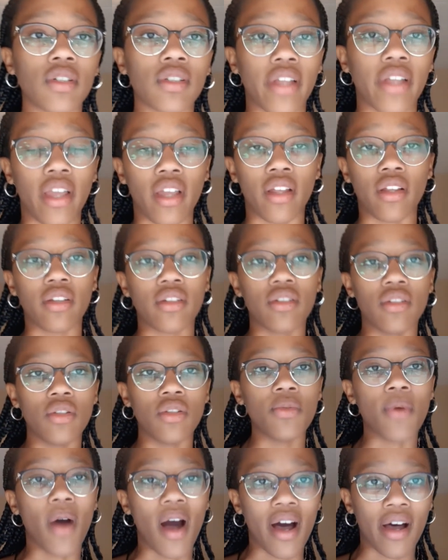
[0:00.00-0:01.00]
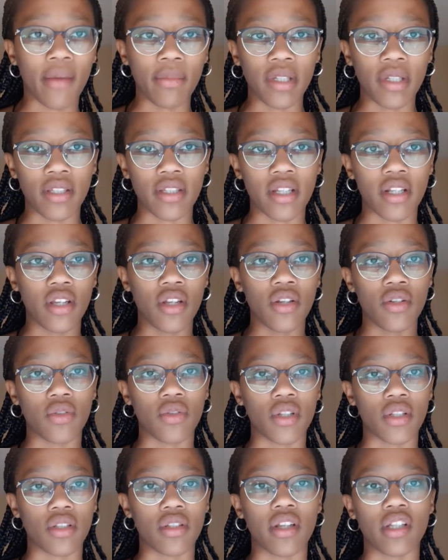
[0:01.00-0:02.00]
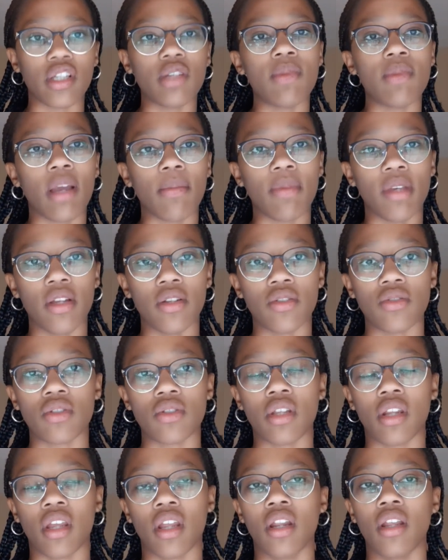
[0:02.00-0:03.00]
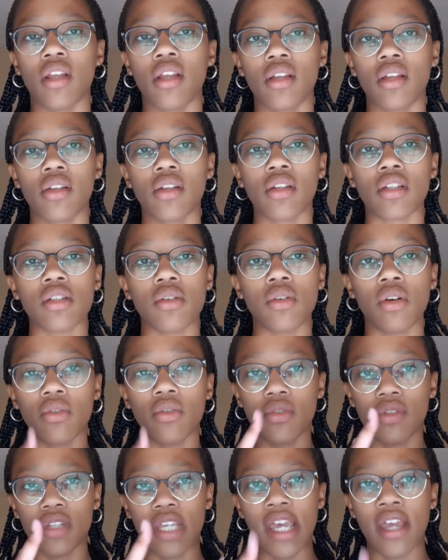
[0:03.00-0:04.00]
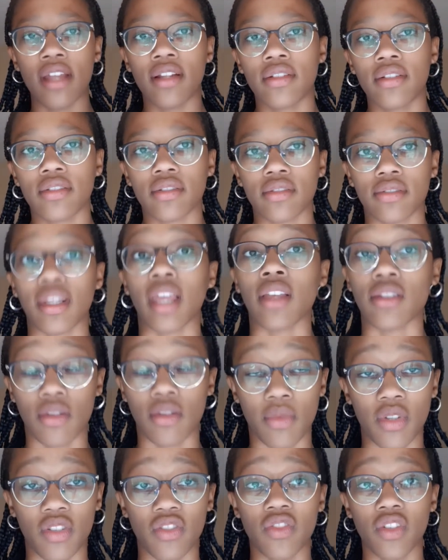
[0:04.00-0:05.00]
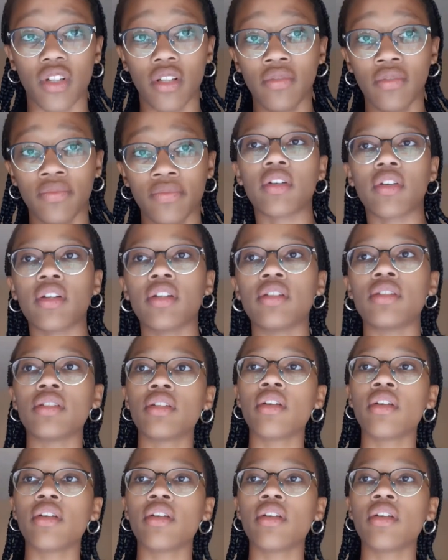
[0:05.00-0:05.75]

like new hobbies and interests that you might be interested in. So go do that. That's always fun. And